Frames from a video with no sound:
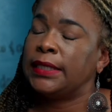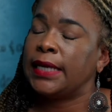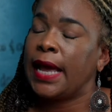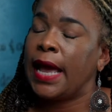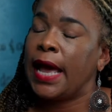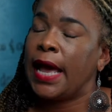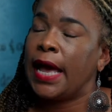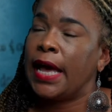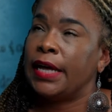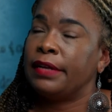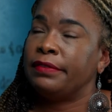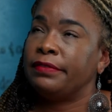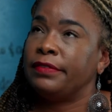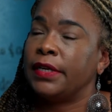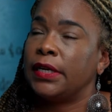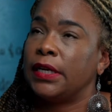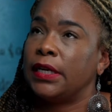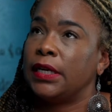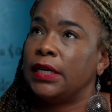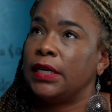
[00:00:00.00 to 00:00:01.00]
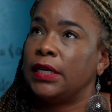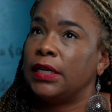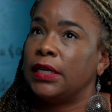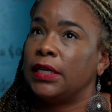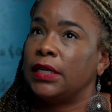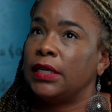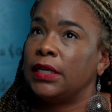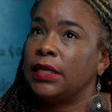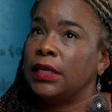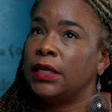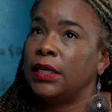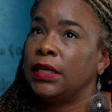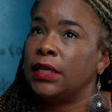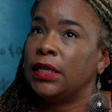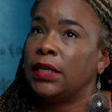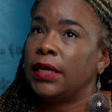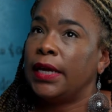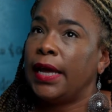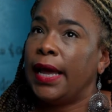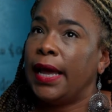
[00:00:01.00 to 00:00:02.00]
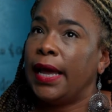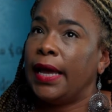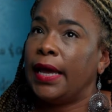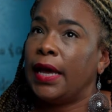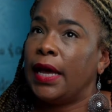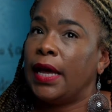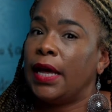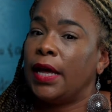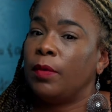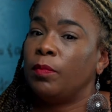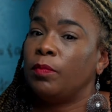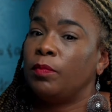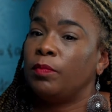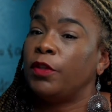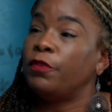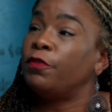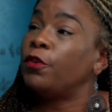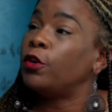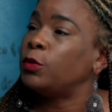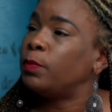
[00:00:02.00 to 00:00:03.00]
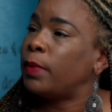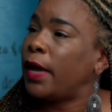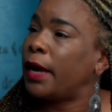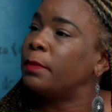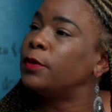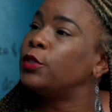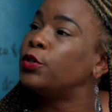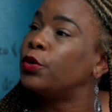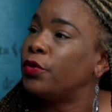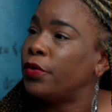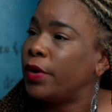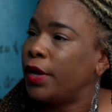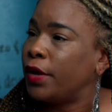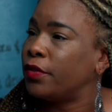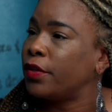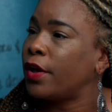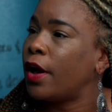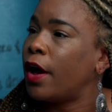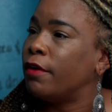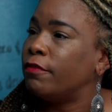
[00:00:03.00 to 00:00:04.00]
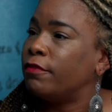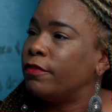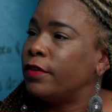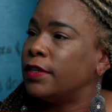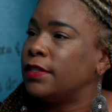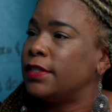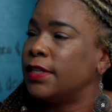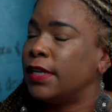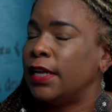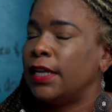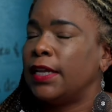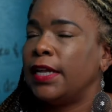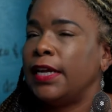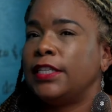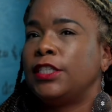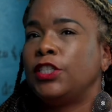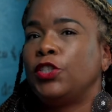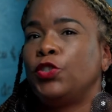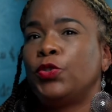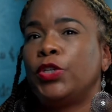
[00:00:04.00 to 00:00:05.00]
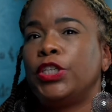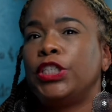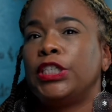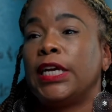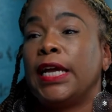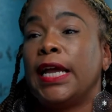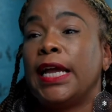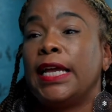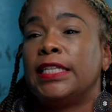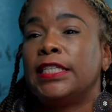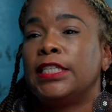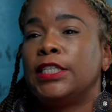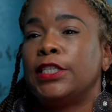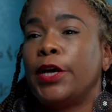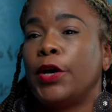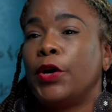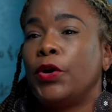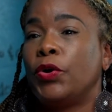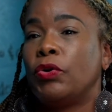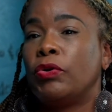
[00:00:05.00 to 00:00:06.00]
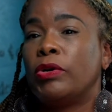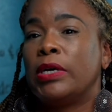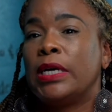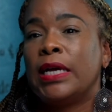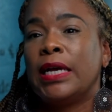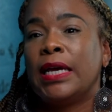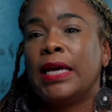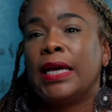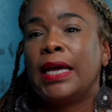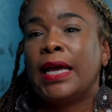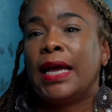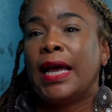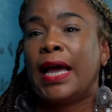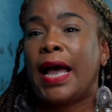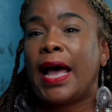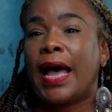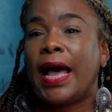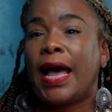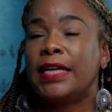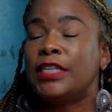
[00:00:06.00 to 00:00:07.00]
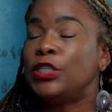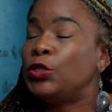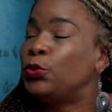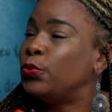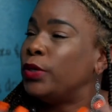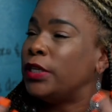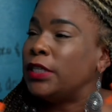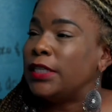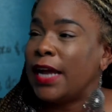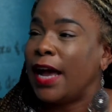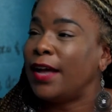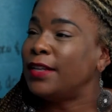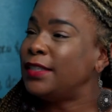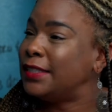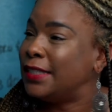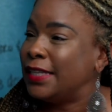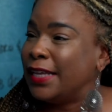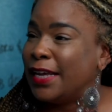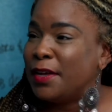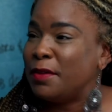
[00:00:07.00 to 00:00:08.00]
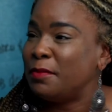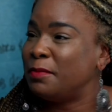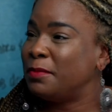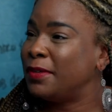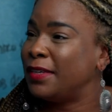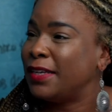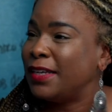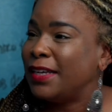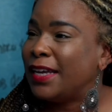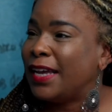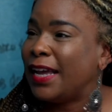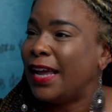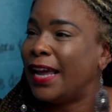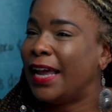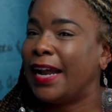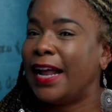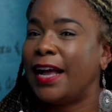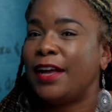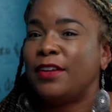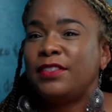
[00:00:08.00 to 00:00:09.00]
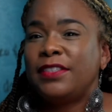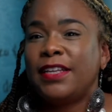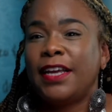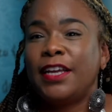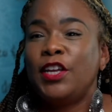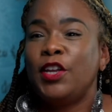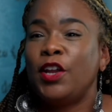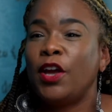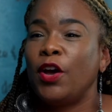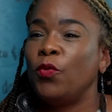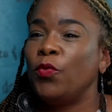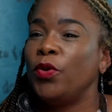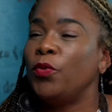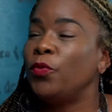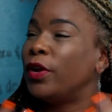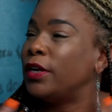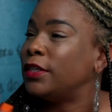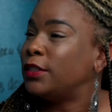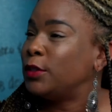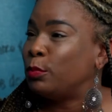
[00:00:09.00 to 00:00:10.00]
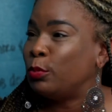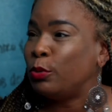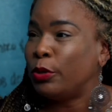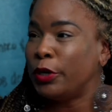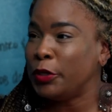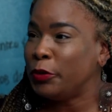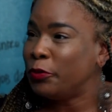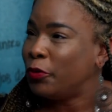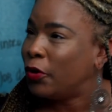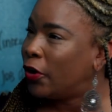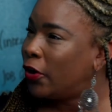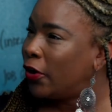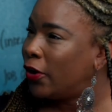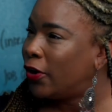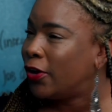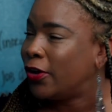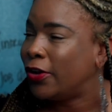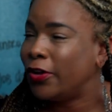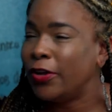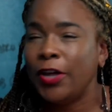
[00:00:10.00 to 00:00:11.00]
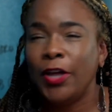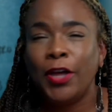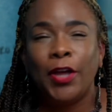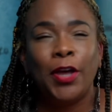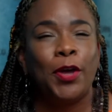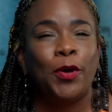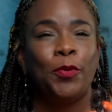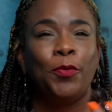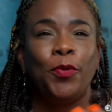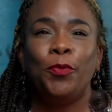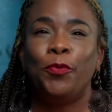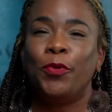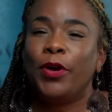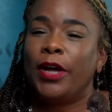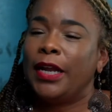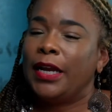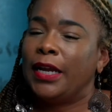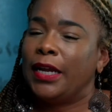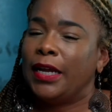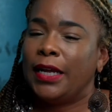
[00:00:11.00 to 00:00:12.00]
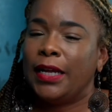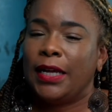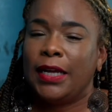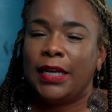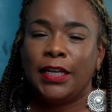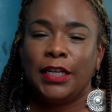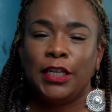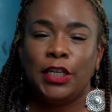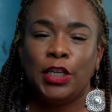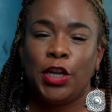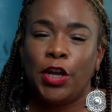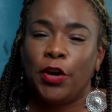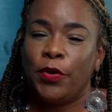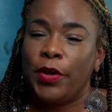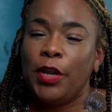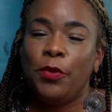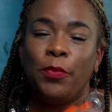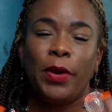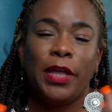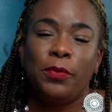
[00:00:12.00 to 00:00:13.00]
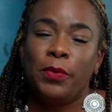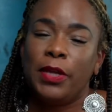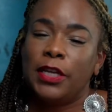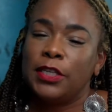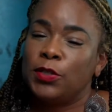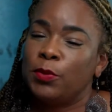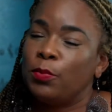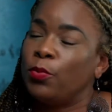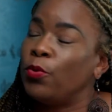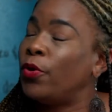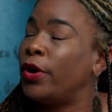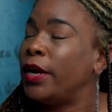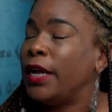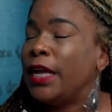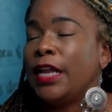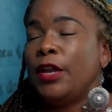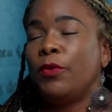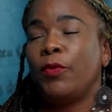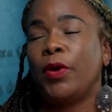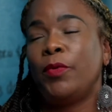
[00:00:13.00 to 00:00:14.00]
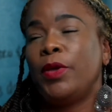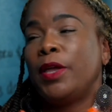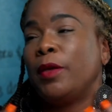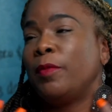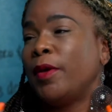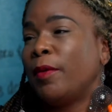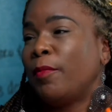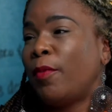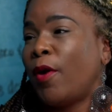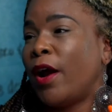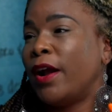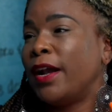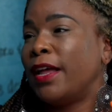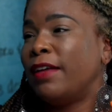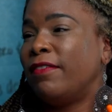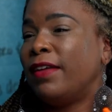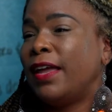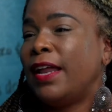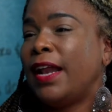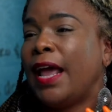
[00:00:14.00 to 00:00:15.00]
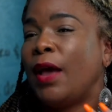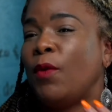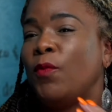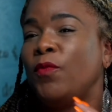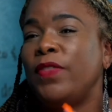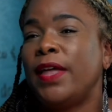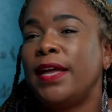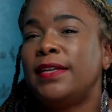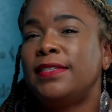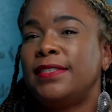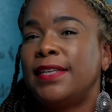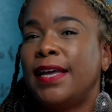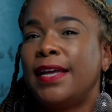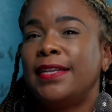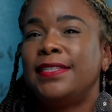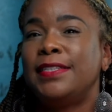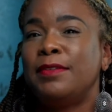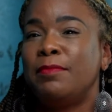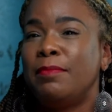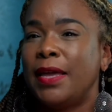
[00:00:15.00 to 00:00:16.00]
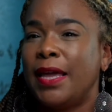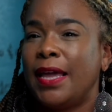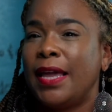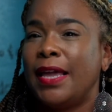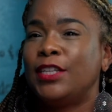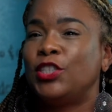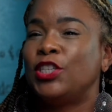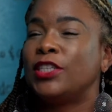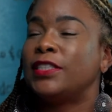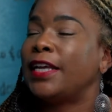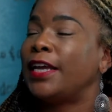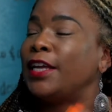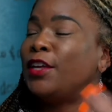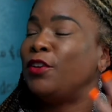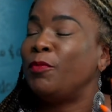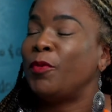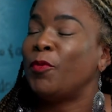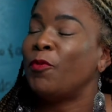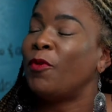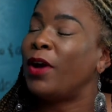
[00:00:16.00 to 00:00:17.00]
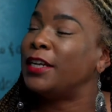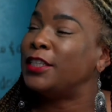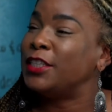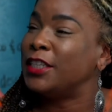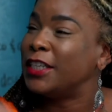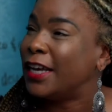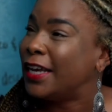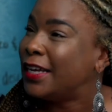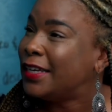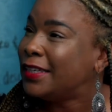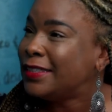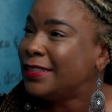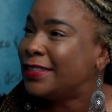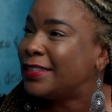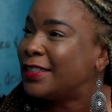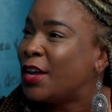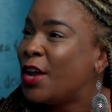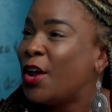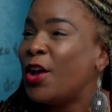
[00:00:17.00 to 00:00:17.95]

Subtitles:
to have the first Black maternal health conference in Atlanta, Georgia. And so I just reached out to them and I was like, we want to support you all. We want to, any way that we can support it, any way we can be a part of it. And they said to me, just like you've been watching us,